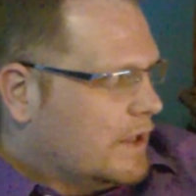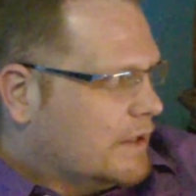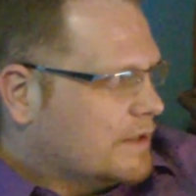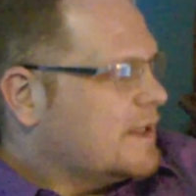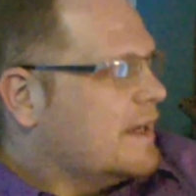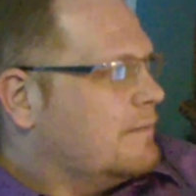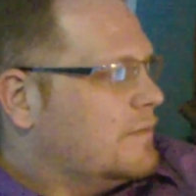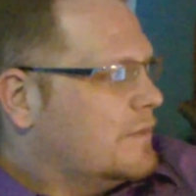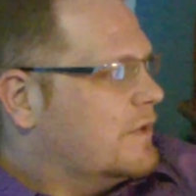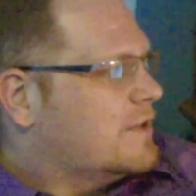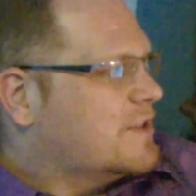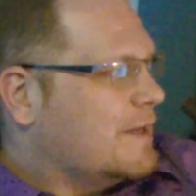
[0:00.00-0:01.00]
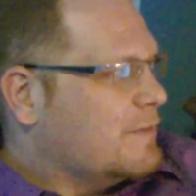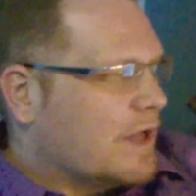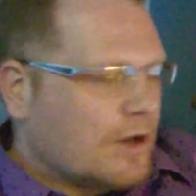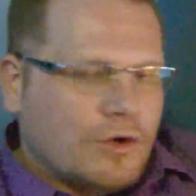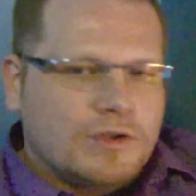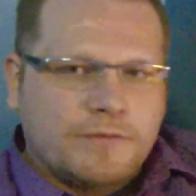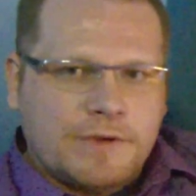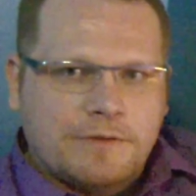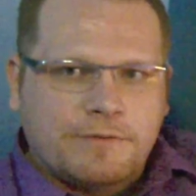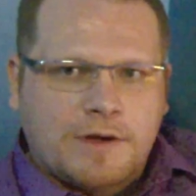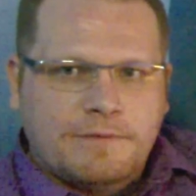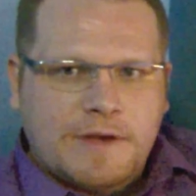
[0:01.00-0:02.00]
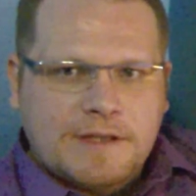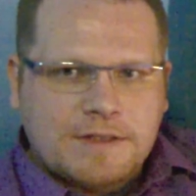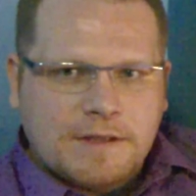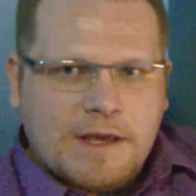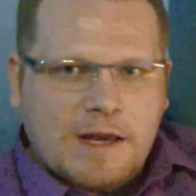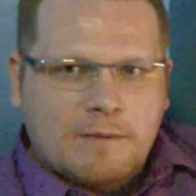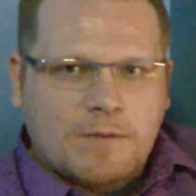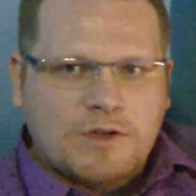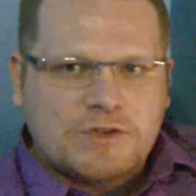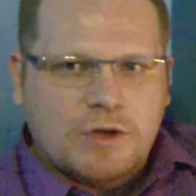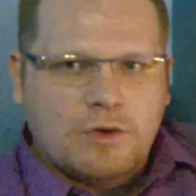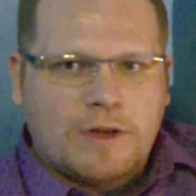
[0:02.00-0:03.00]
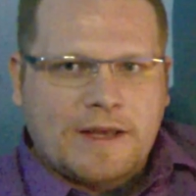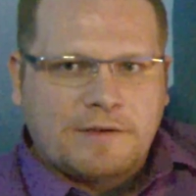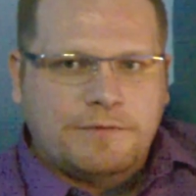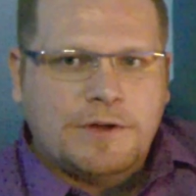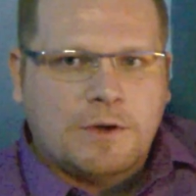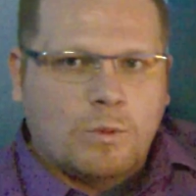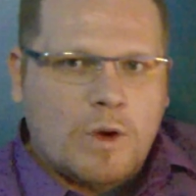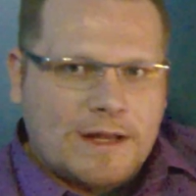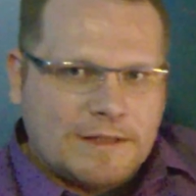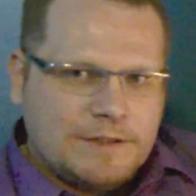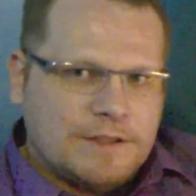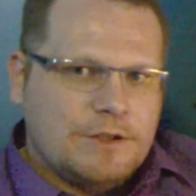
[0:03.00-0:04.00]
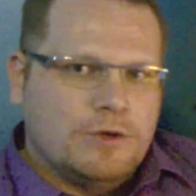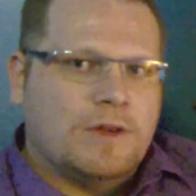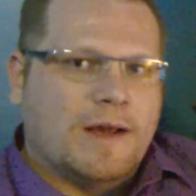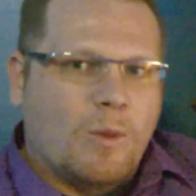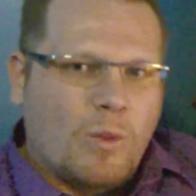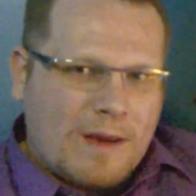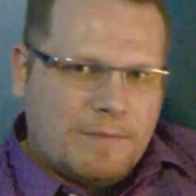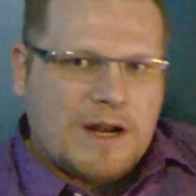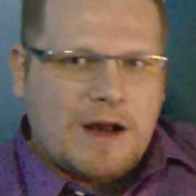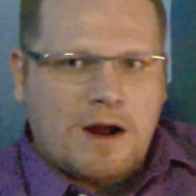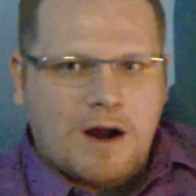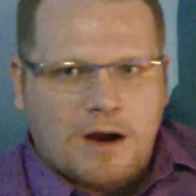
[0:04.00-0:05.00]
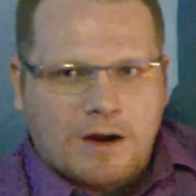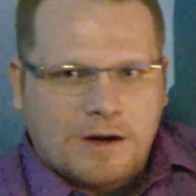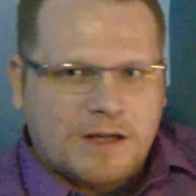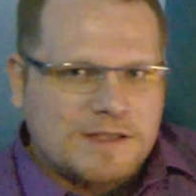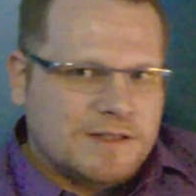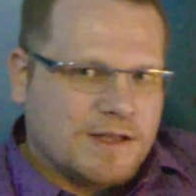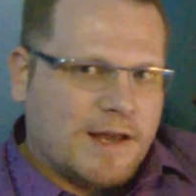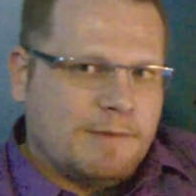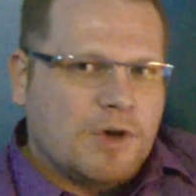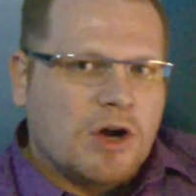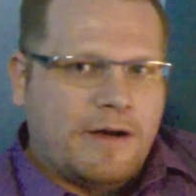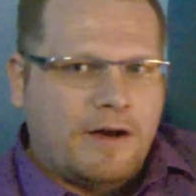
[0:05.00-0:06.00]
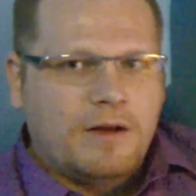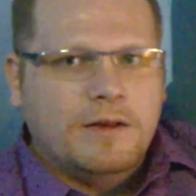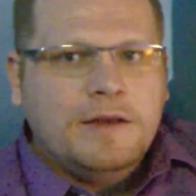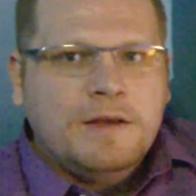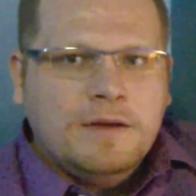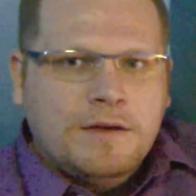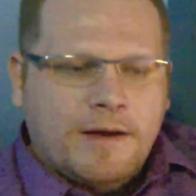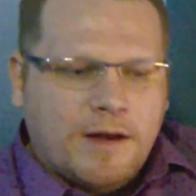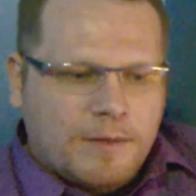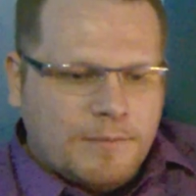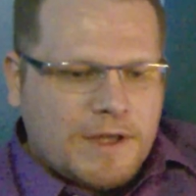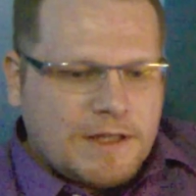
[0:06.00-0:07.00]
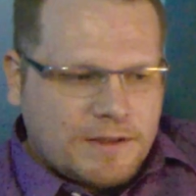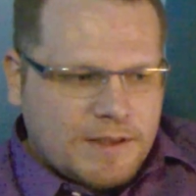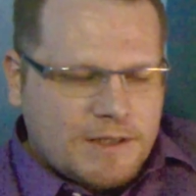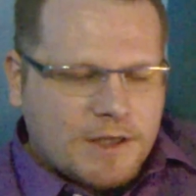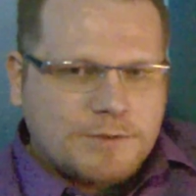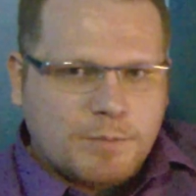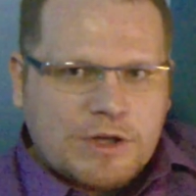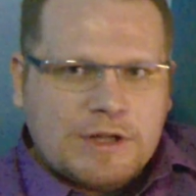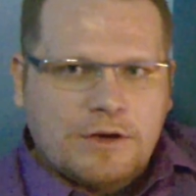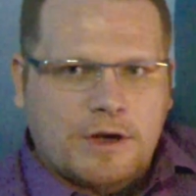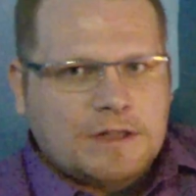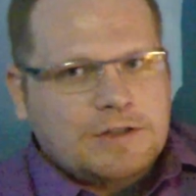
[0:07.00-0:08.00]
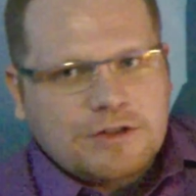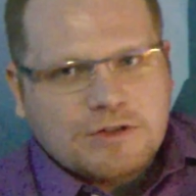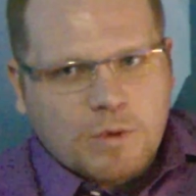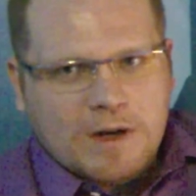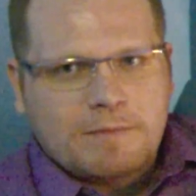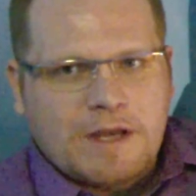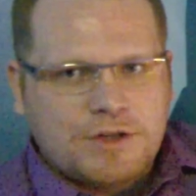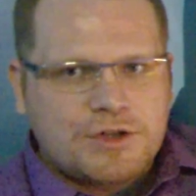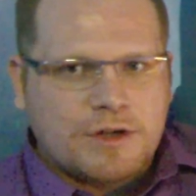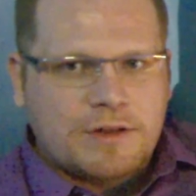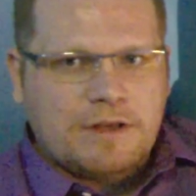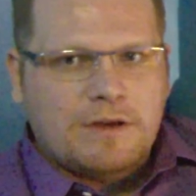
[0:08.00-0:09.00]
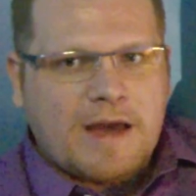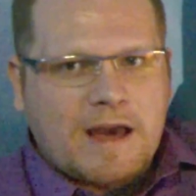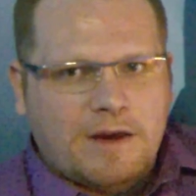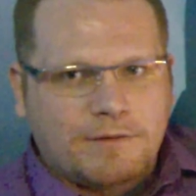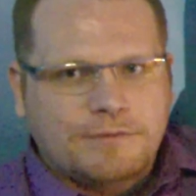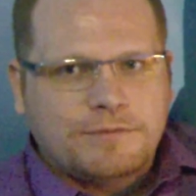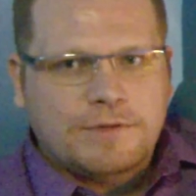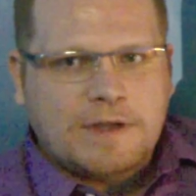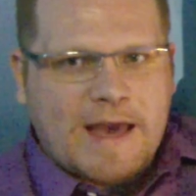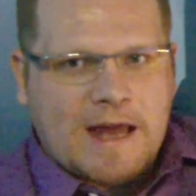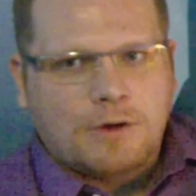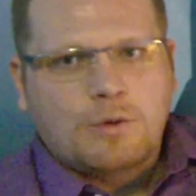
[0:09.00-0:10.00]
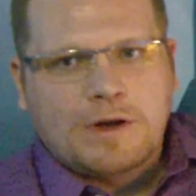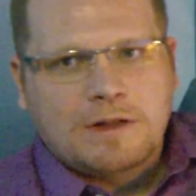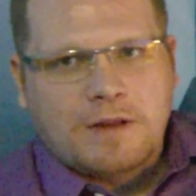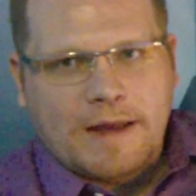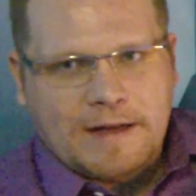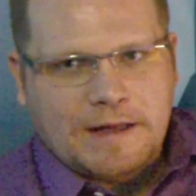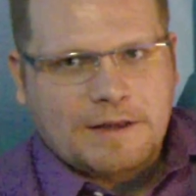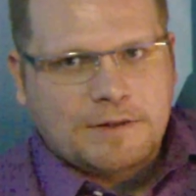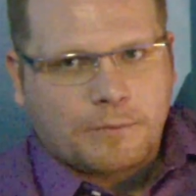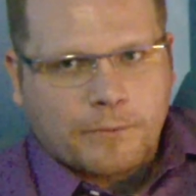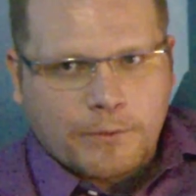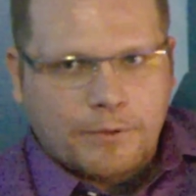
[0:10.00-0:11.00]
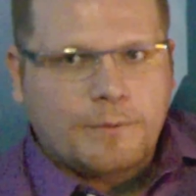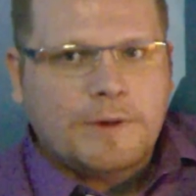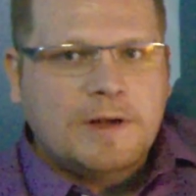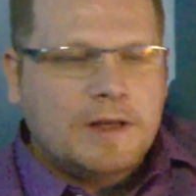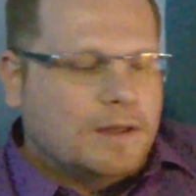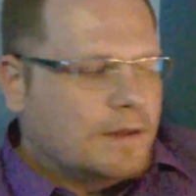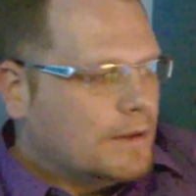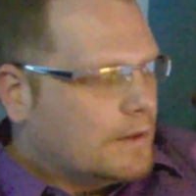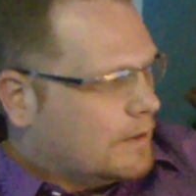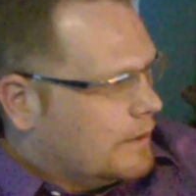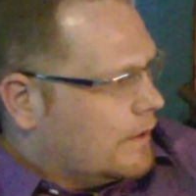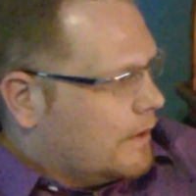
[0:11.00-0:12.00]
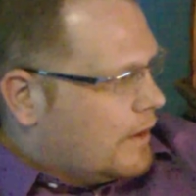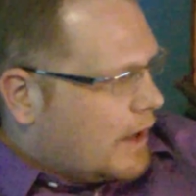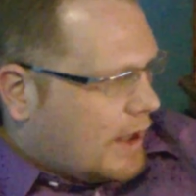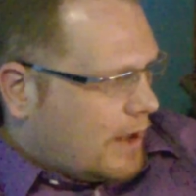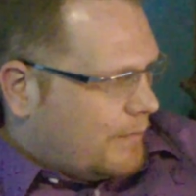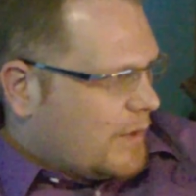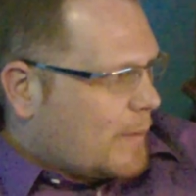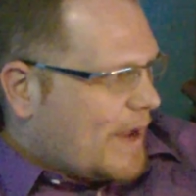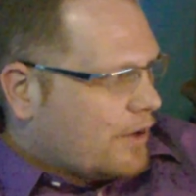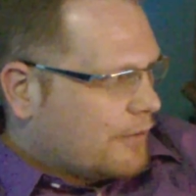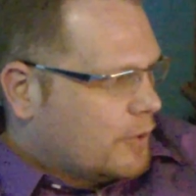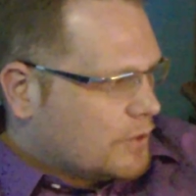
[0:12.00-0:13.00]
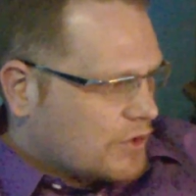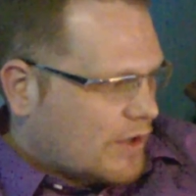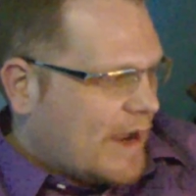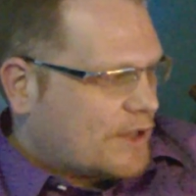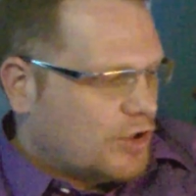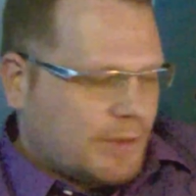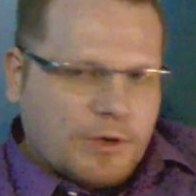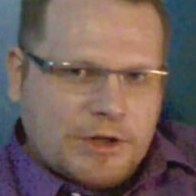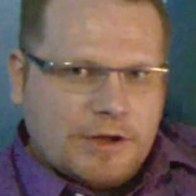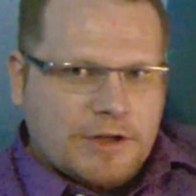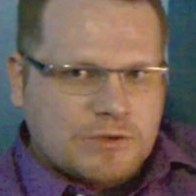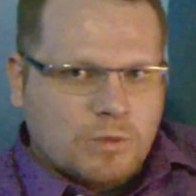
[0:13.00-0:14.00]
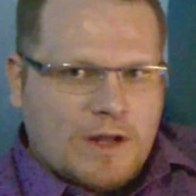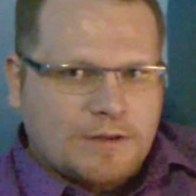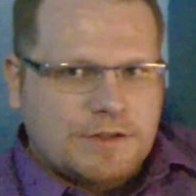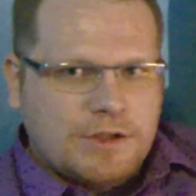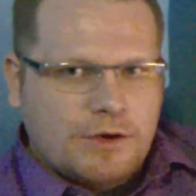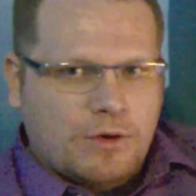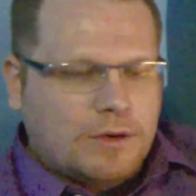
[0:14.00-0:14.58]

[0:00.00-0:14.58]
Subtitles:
Same thing goes for the front-facing camera. So like if you're wanting to do like a webinar or a Skype call, it does pretty good. You just want to make sure that you have adequate lighting in the room. The microphones are actually pretty good as well too.